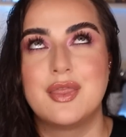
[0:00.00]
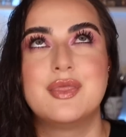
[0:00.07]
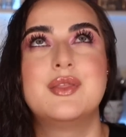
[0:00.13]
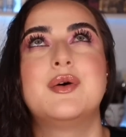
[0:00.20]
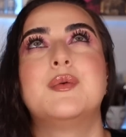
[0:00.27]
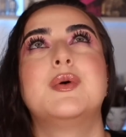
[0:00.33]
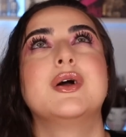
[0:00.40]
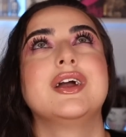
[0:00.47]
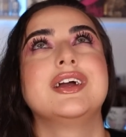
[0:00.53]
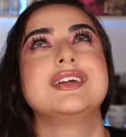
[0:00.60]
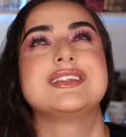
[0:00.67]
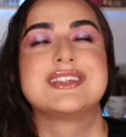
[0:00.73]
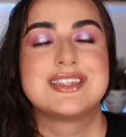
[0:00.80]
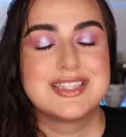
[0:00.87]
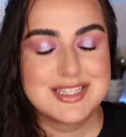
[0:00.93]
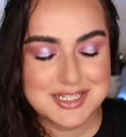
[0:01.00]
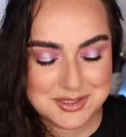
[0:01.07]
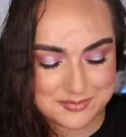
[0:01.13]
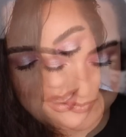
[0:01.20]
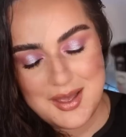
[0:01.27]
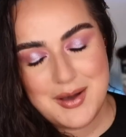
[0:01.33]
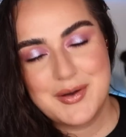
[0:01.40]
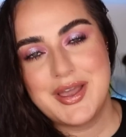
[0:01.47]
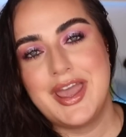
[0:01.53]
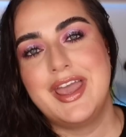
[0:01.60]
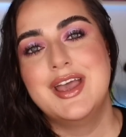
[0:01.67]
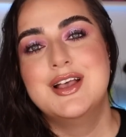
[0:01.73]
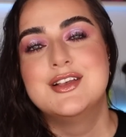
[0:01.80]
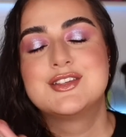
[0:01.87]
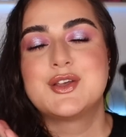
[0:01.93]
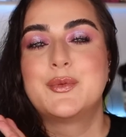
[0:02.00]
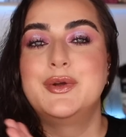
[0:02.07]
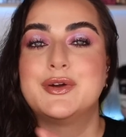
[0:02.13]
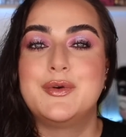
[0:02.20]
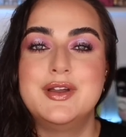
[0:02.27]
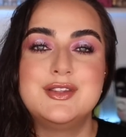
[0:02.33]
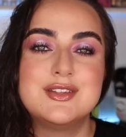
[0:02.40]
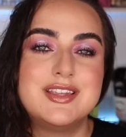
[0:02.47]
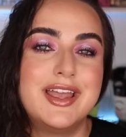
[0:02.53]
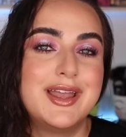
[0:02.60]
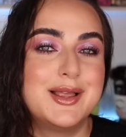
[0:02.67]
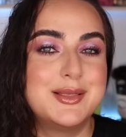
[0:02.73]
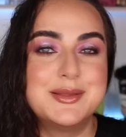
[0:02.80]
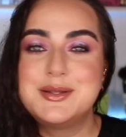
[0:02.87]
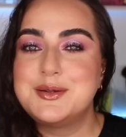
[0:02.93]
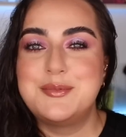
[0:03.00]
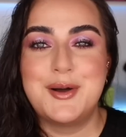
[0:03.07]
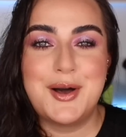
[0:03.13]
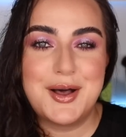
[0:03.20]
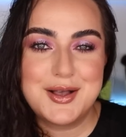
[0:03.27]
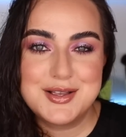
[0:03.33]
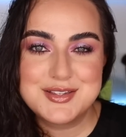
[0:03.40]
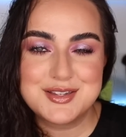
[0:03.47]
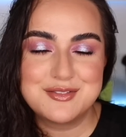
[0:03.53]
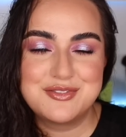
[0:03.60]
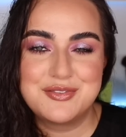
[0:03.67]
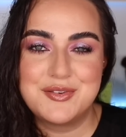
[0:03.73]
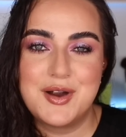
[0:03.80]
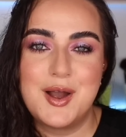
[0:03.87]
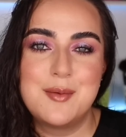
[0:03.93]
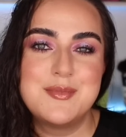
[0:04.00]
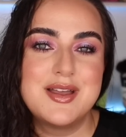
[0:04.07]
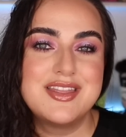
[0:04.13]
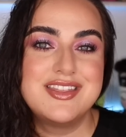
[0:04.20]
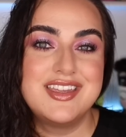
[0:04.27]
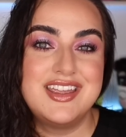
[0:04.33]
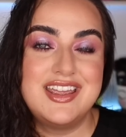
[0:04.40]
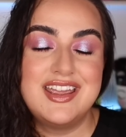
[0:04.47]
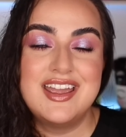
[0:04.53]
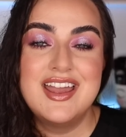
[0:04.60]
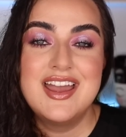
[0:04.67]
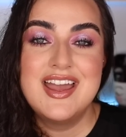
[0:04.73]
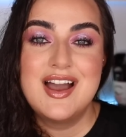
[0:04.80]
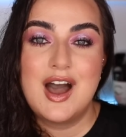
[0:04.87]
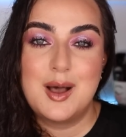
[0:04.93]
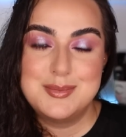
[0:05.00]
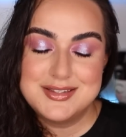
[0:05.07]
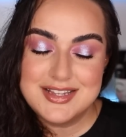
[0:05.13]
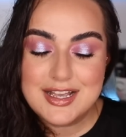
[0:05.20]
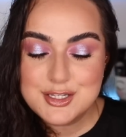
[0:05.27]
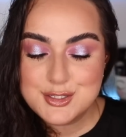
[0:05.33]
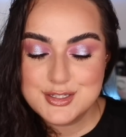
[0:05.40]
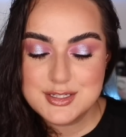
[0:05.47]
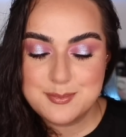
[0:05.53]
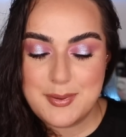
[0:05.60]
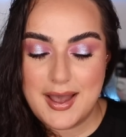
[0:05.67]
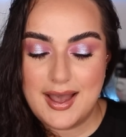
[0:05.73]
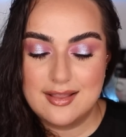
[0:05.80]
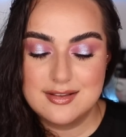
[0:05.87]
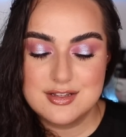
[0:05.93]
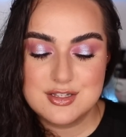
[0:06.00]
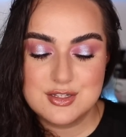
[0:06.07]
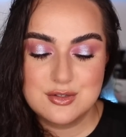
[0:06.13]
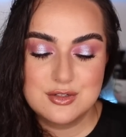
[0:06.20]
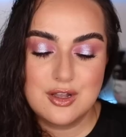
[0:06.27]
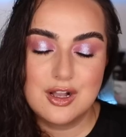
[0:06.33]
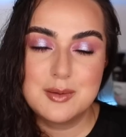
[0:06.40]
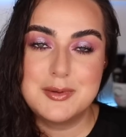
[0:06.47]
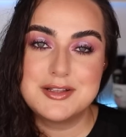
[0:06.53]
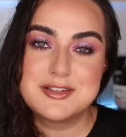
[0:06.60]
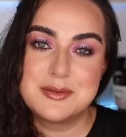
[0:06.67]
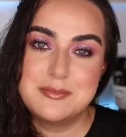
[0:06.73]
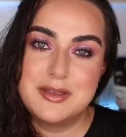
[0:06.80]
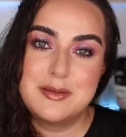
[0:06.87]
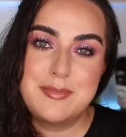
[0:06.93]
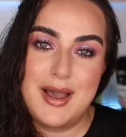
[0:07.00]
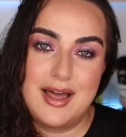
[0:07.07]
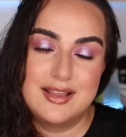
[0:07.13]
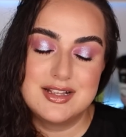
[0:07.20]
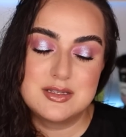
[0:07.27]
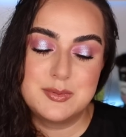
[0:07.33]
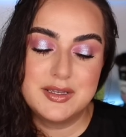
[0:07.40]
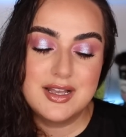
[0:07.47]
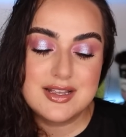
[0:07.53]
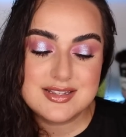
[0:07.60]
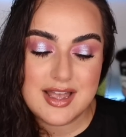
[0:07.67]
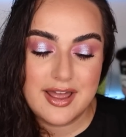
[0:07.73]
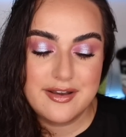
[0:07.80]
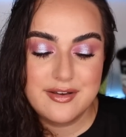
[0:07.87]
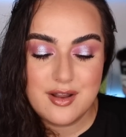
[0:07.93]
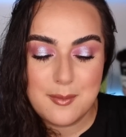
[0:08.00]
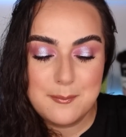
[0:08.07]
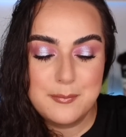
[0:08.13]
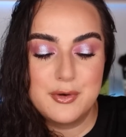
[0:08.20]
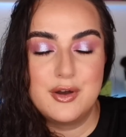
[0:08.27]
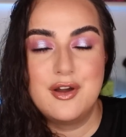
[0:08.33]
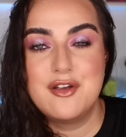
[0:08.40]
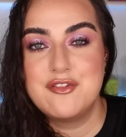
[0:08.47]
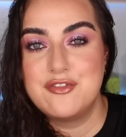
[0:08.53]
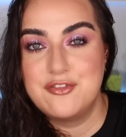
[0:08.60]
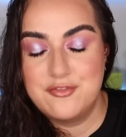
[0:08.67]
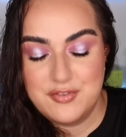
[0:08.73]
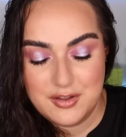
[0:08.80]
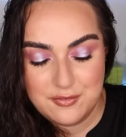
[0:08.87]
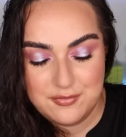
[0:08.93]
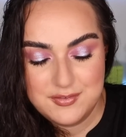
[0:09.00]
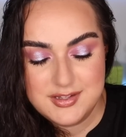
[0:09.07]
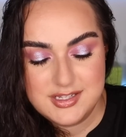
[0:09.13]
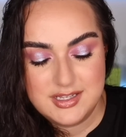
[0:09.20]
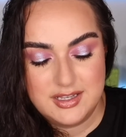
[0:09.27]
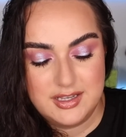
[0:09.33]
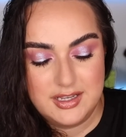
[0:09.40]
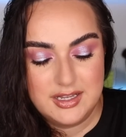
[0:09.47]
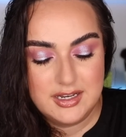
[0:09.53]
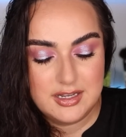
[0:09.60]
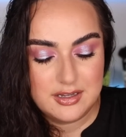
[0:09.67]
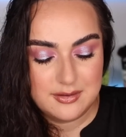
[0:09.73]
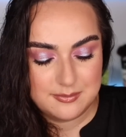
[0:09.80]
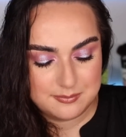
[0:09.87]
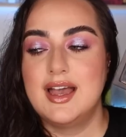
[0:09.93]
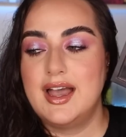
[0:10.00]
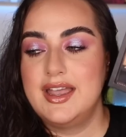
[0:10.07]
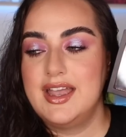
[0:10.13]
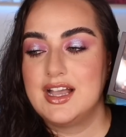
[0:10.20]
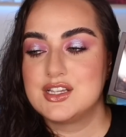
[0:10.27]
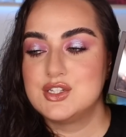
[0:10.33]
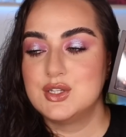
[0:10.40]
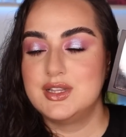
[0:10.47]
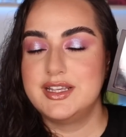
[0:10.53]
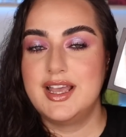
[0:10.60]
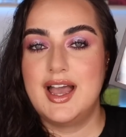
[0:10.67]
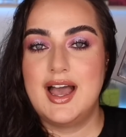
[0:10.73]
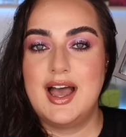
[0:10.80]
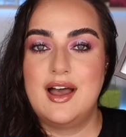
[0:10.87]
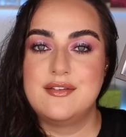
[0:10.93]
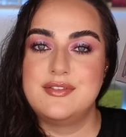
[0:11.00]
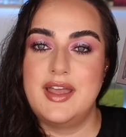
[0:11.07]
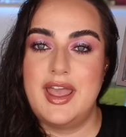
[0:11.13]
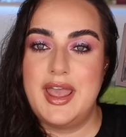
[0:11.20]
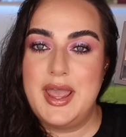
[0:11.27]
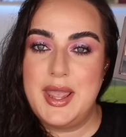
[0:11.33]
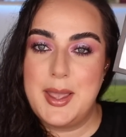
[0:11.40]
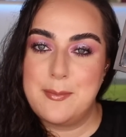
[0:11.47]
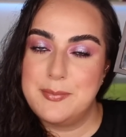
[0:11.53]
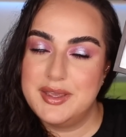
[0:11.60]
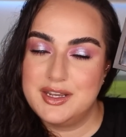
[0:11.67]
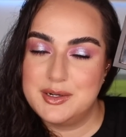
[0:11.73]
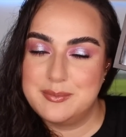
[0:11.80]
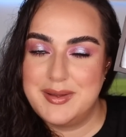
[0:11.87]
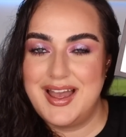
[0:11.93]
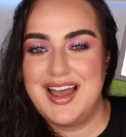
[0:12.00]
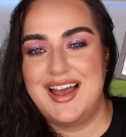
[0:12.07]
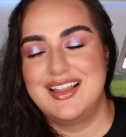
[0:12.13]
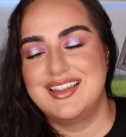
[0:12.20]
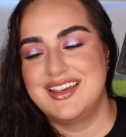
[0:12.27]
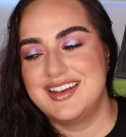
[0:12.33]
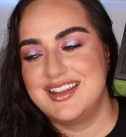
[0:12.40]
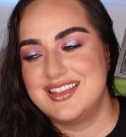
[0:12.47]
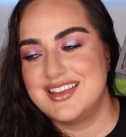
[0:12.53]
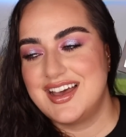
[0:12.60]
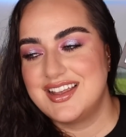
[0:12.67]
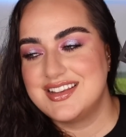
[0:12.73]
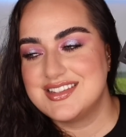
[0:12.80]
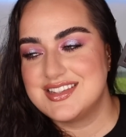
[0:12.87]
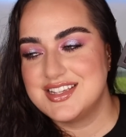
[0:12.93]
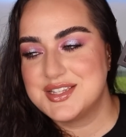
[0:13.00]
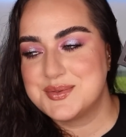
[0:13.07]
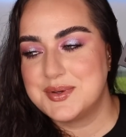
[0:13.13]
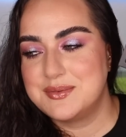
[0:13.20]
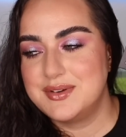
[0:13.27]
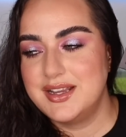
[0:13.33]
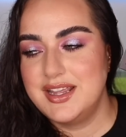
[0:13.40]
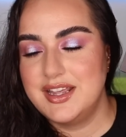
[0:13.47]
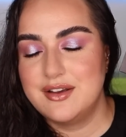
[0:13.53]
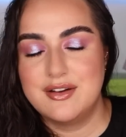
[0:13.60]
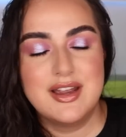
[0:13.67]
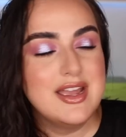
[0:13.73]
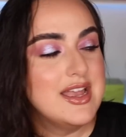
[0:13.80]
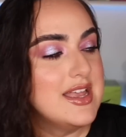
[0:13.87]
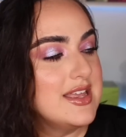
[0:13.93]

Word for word: The worst. Okay, so we're going to take a little pause from the Obsessions palettes to talk about some big palettes because at number 15, I actually have a bigger palette and that is this one right here.